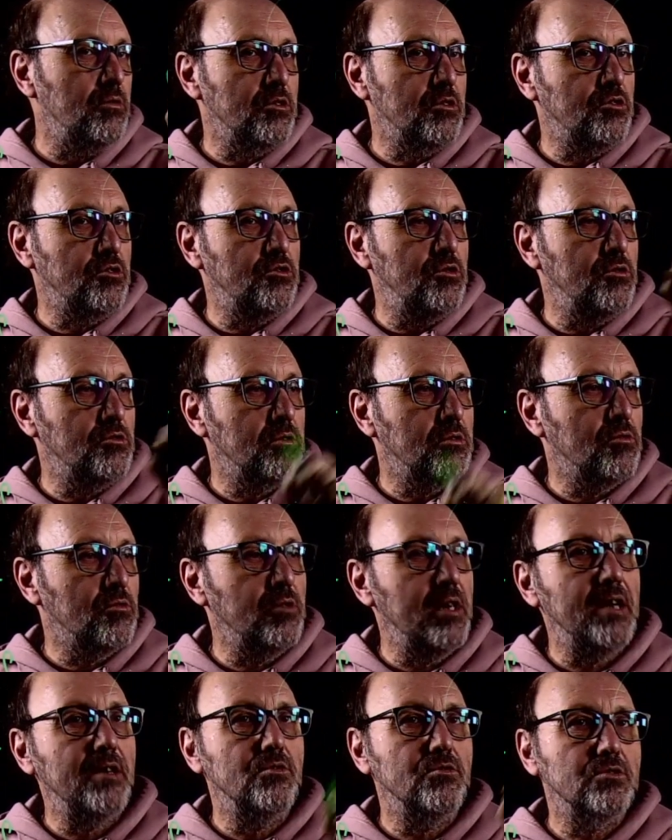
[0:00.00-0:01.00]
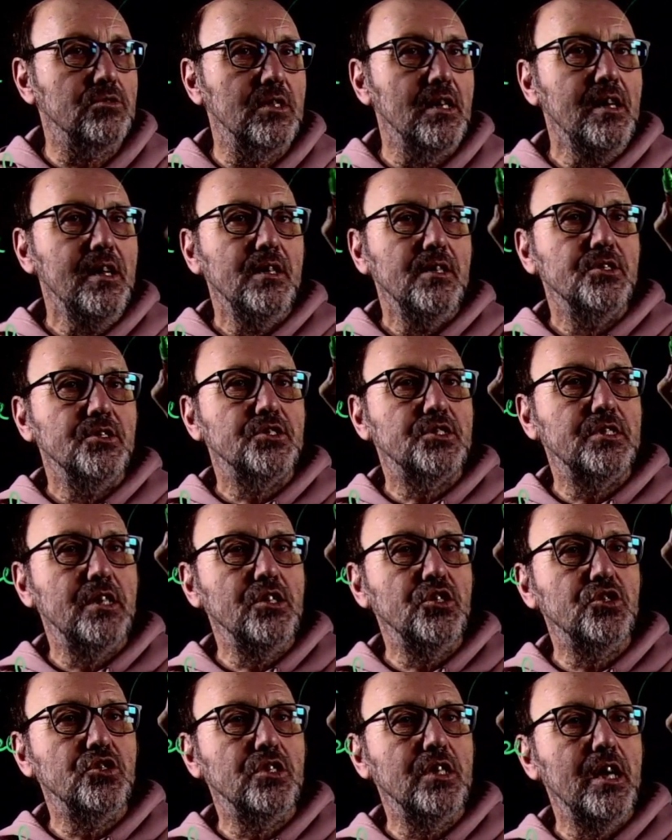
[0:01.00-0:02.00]
chosen radius, such
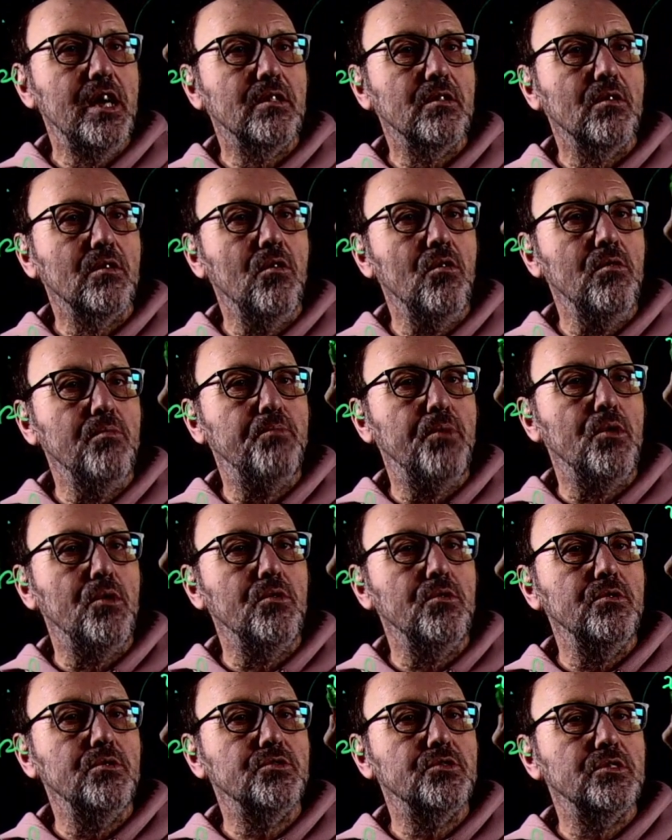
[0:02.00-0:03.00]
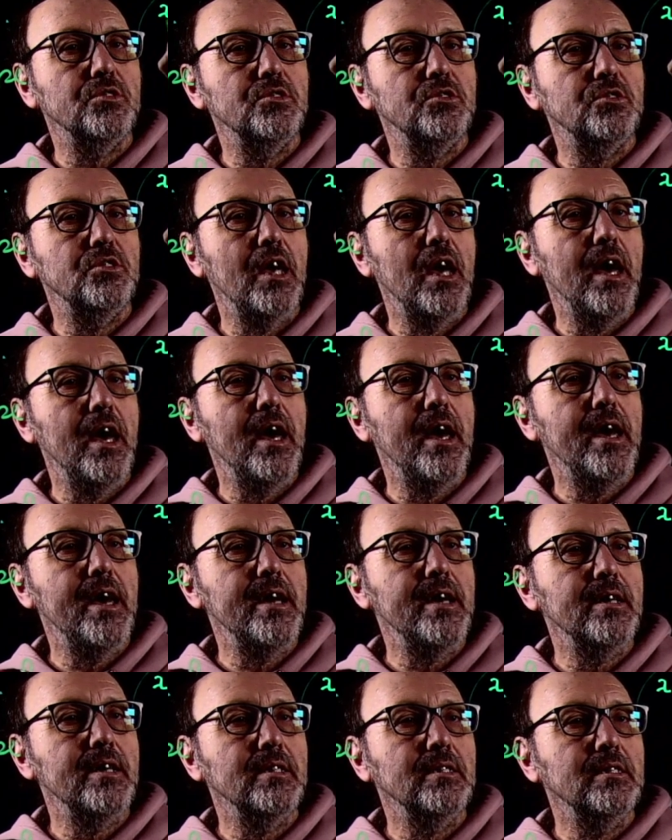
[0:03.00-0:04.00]
that all points the
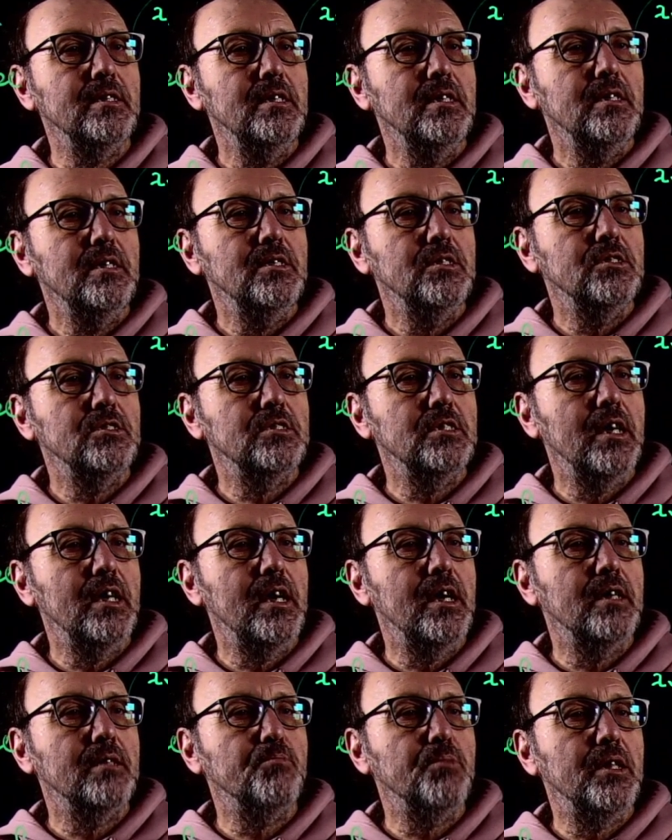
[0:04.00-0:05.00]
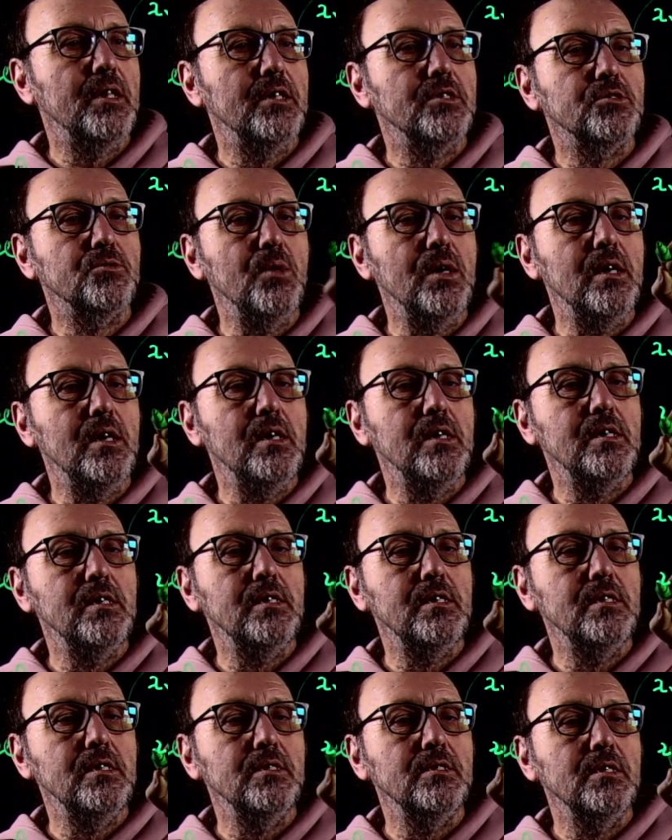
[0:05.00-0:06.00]
n plus
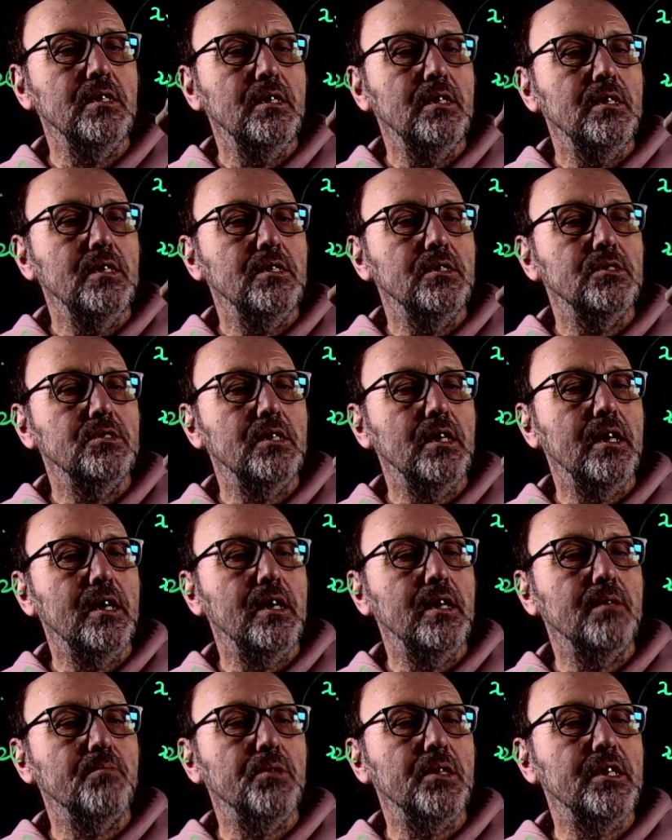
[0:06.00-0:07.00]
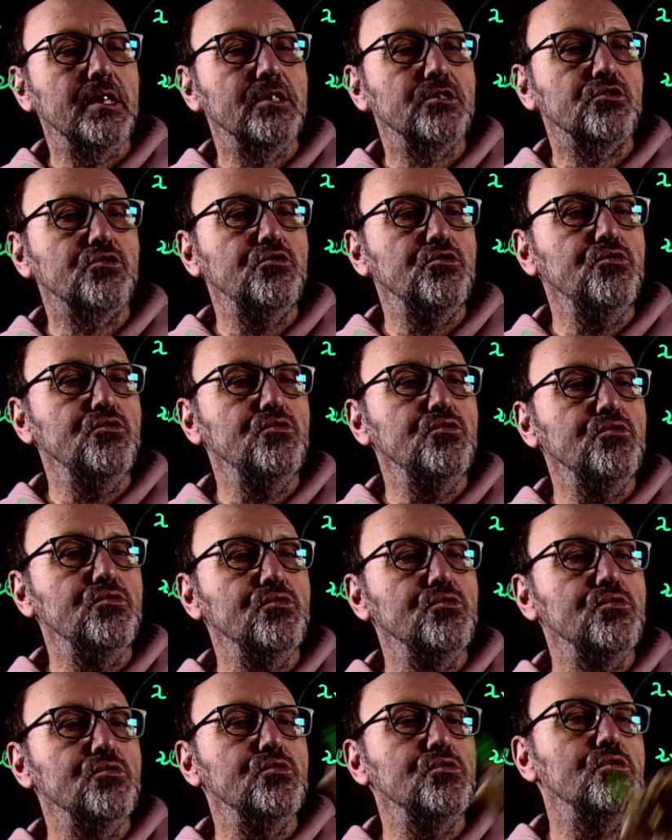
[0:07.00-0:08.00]
1, the n plus
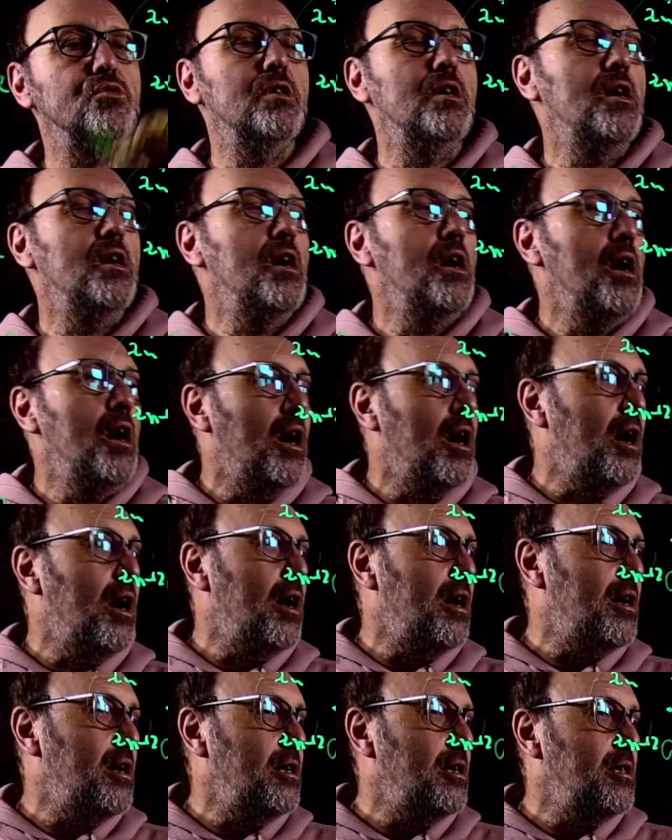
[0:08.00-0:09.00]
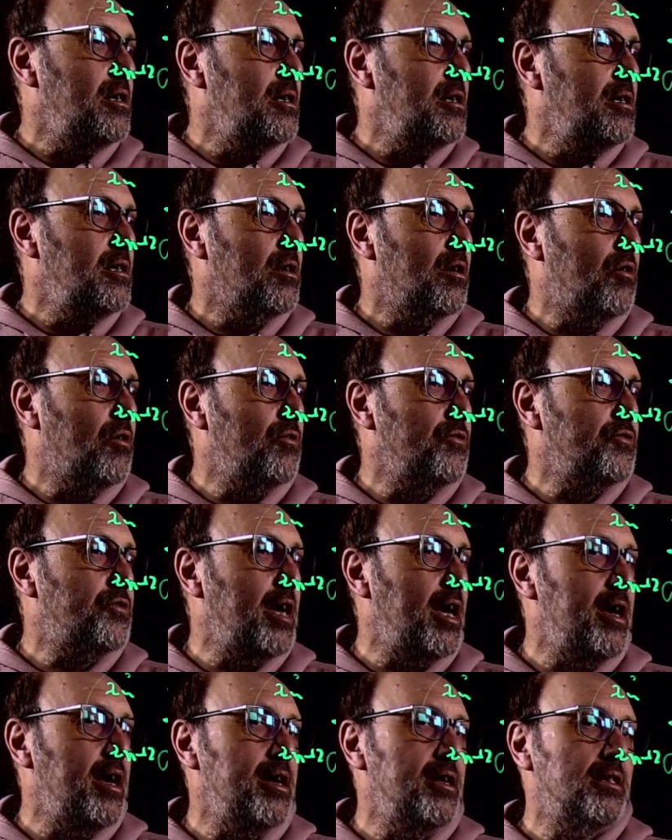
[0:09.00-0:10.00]
2 are
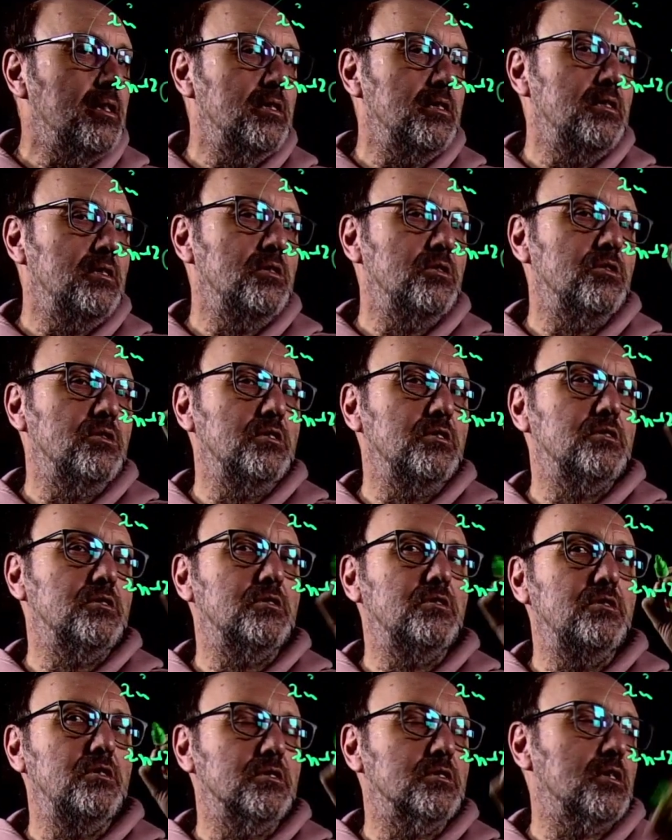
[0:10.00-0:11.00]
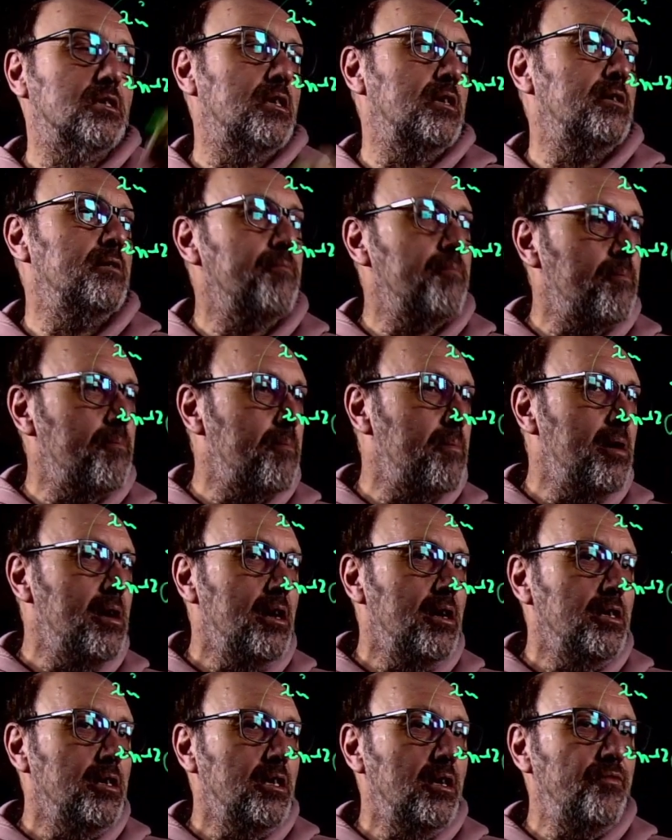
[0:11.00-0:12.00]
contained in this disk.
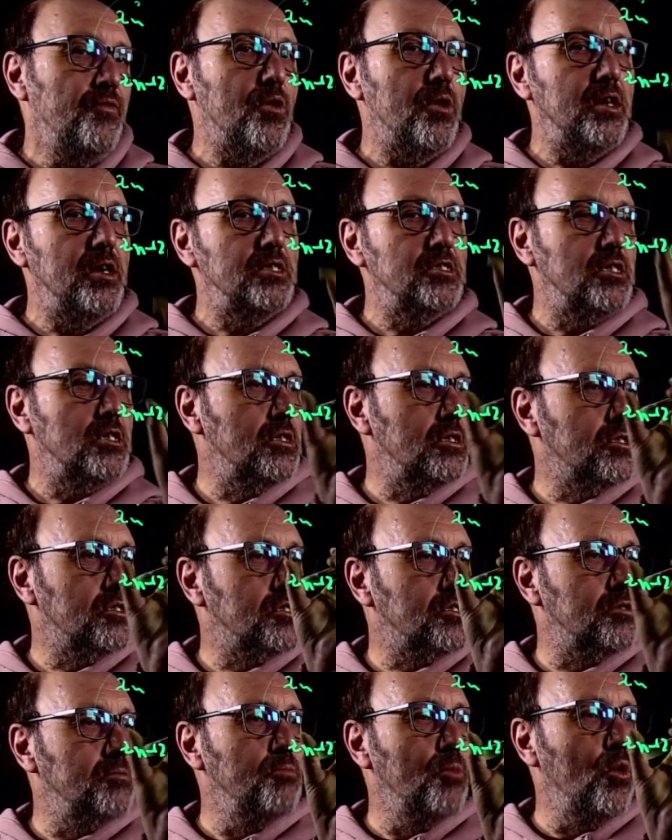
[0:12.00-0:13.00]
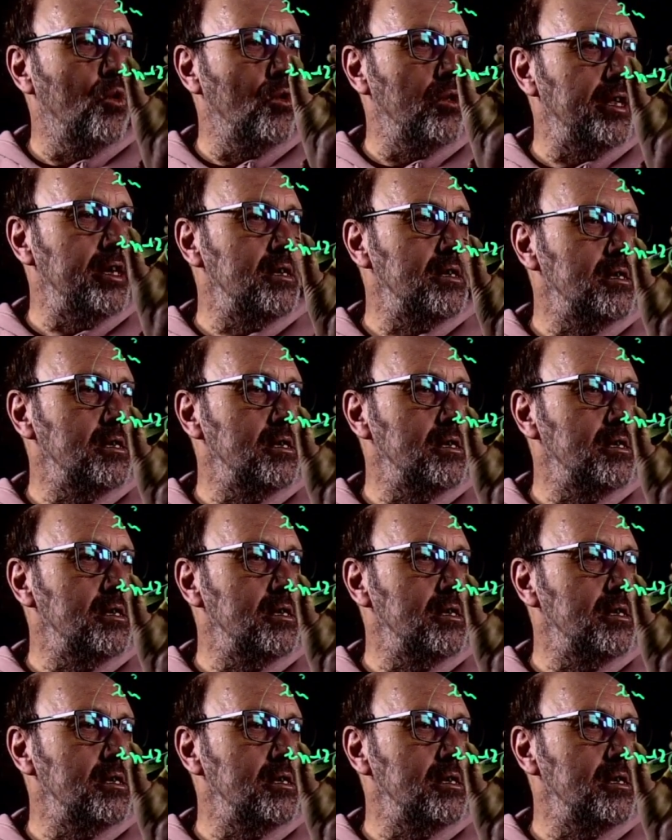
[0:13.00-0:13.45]
If you consider the smaller